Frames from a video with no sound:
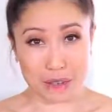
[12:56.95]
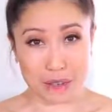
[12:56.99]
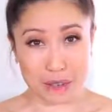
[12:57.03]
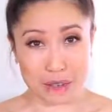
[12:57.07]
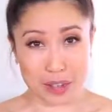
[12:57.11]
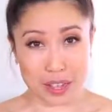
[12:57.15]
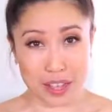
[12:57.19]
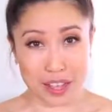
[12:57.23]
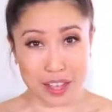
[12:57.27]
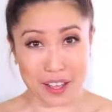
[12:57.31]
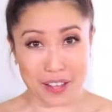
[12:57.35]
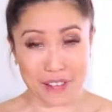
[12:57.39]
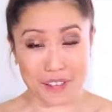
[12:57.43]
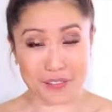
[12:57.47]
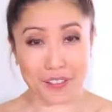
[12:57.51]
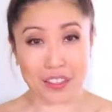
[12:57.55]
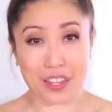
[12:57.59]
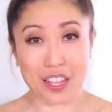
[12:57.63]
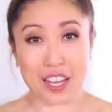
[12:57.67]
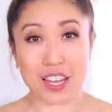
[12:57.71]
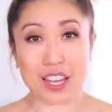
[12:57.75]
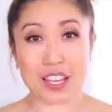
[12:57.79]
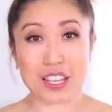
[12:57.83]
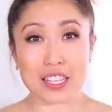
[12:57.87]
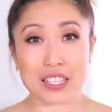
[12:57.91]
okay?
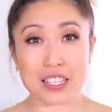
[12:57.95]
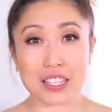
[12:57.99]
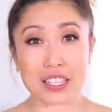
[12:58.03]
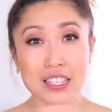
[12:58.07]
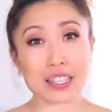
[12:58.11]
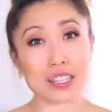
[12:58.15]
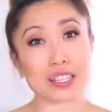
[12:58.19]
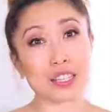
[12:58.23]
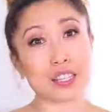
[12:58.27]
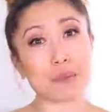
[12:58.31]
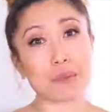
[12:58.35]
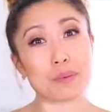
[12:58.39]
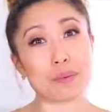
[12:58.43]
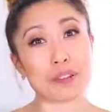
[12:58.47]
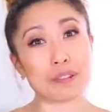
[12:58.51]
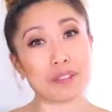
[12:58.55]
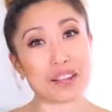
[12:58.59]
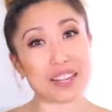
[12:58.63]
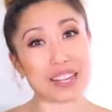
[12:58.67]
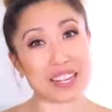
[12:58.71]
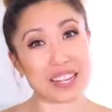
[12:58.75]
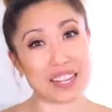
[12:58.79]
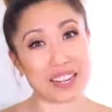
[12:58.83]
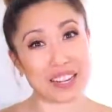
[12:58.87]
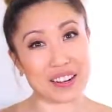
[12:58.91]
This is the lookbook
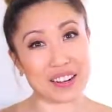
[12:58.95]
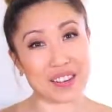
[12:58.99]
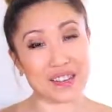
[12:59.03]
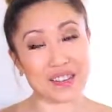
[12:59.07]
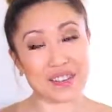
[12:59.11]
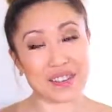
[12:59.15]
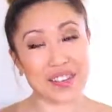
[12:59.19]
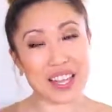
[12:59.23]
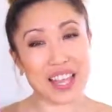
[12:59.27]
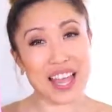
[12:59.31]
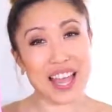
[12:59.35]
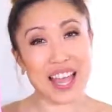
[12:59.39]
right here.